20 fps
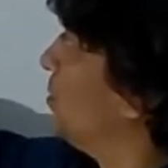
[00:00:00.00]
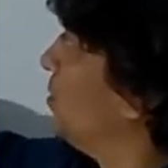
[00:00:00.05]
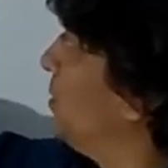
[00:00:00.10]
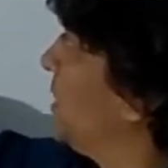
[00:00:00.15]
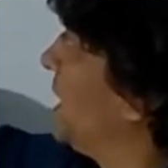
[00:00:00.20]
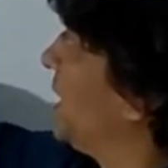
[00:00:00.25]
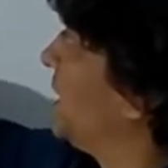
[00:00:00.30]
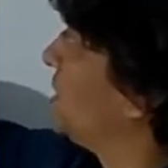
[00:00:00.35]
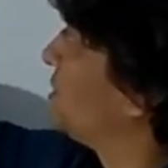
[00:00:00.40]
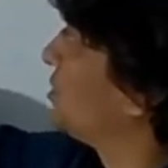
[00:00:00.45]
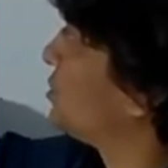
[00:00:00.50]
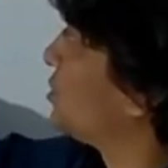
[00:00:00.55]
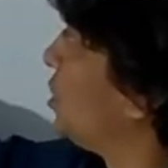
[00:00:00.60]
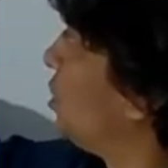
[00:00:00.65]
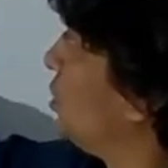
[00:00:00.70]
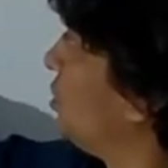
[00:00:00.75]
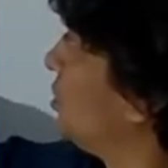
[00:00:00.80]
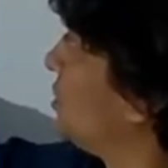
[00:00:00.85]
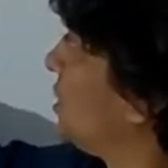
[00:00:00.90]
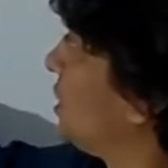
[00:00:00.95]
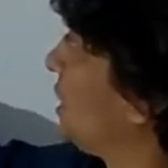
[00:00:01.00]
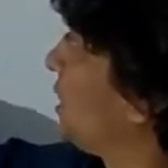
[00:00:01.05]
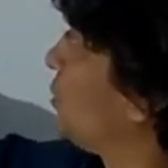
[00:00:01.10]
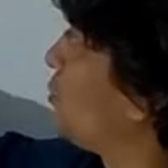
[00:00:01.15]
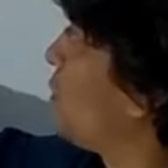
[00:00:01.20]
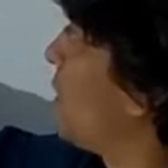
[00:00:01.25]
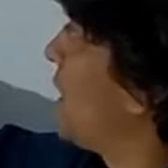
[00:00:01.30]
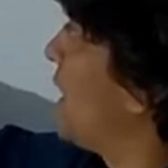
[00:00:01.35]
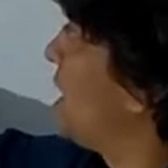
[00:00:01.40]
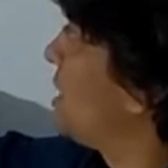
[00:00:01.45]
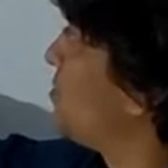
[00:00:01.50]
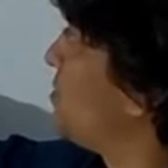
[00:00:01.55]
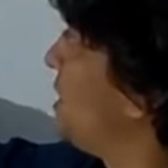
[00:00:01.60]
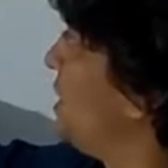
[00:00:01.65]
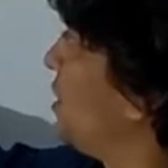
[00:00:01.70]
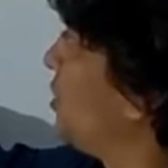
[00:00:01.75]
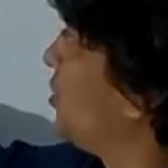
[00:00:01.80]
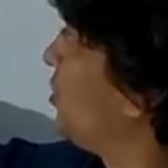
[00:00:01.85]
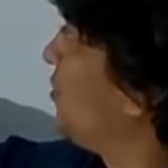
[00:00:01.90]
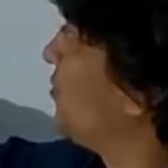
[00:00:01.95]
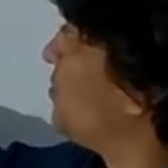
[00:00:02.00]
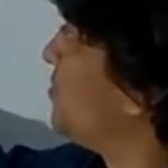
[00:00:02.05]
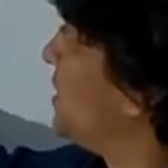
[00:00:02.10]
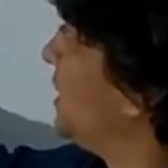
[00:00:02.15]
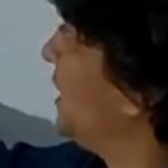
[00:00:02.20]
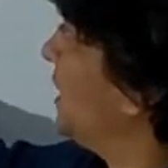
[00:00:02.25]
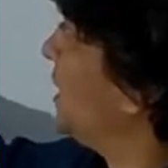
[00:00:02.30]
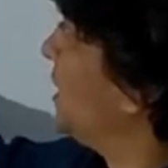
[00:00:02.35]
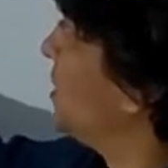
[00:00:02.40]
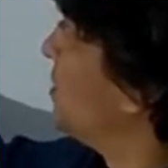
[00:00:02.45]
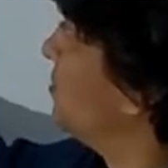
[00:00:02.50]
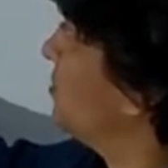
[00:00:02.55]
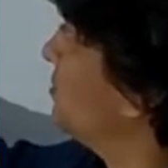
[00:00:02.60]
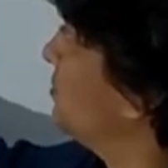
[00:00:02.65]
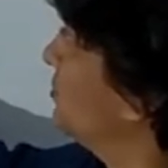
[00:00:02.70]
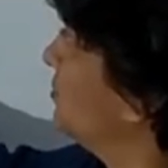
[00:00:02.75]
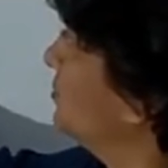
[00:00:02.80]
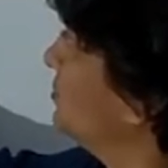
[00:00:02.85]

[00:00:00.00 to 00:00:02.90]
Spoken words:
based on the requirement of medium.